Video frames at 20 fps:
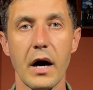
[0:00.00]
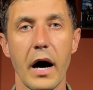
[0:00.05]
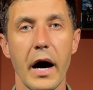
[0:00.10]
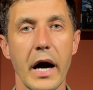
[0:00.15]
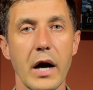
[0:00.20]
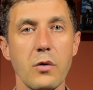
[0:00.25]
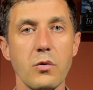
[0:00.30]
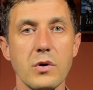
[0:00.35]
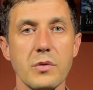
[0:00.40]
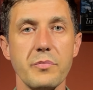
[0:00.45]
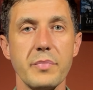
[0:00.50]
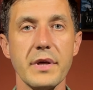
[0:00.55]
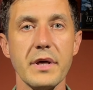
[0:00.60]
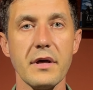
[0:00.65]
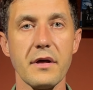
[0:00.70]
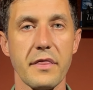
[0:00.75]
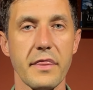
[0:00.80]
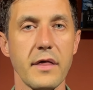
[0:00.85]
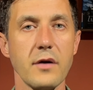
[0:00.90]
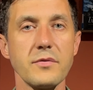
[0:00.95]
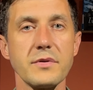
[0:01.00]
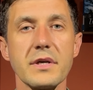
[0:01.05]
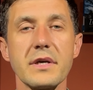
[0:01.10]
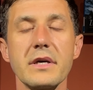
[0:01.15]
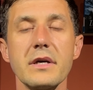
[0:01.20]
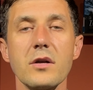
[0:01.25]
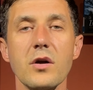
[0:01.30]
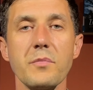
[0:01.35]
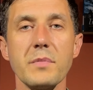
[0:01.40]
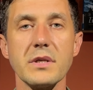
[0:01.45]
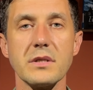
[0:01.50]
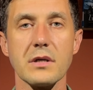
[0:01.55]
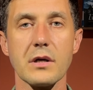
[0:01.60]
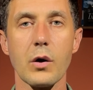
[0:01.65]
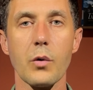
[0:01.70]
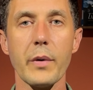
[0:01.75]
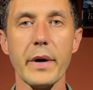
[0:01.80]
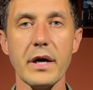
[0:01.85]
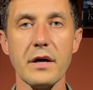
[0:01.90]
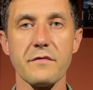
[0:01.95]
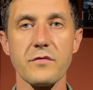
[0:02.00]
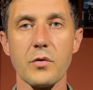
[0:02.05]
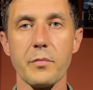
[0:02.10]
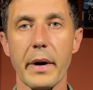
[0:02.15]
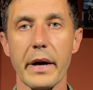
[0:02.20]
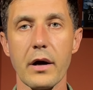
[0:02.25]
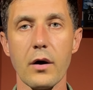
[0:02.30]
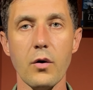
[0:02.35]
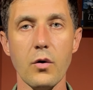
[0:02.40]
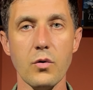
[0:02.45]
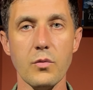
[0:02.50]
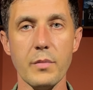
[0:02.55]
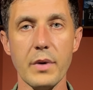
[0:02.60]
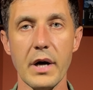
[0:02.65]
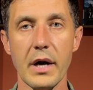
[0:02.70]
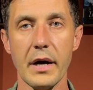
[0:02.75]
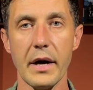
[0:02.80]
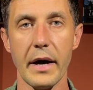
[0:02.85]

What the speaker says: I will be 30 km away from my home